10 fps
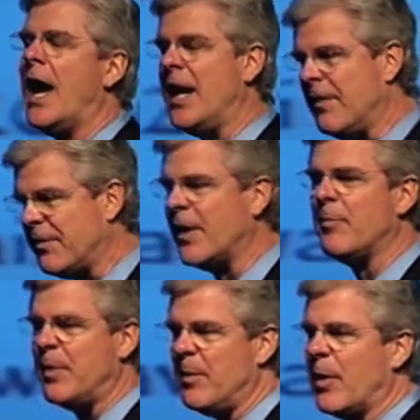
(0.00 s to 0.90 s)
And if
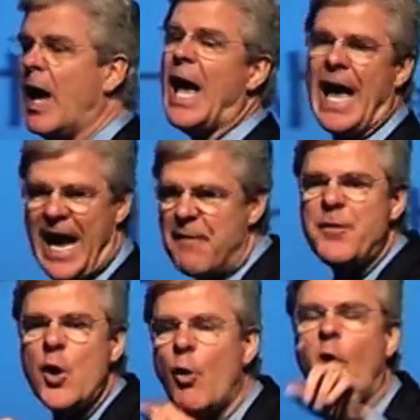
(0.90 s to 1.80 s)
there are people,
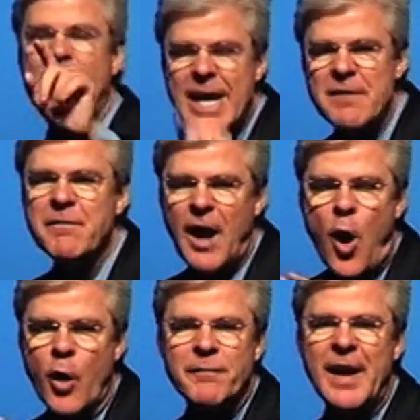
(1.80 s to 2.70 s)
if you are
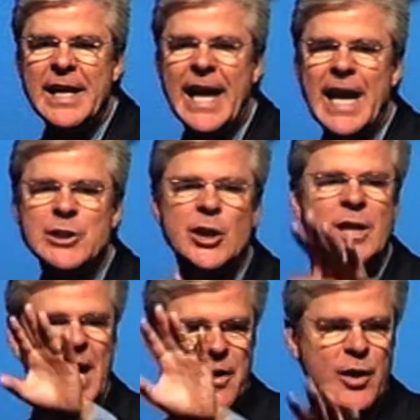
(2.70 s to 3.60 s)
on
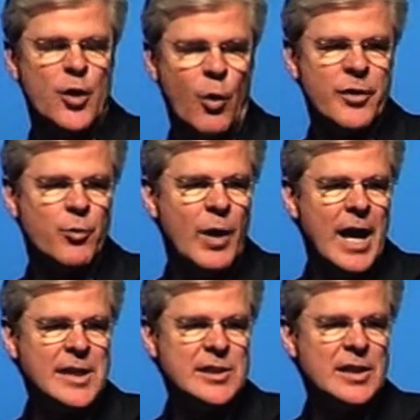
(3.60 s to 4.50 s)
vacation in the
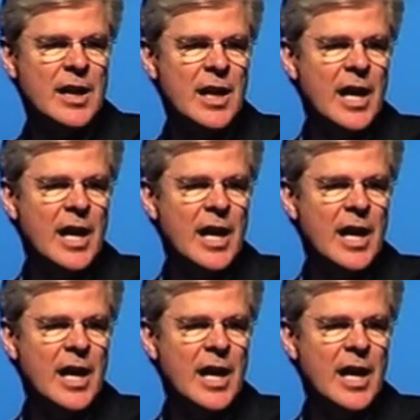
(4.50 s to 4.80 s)
Northwest,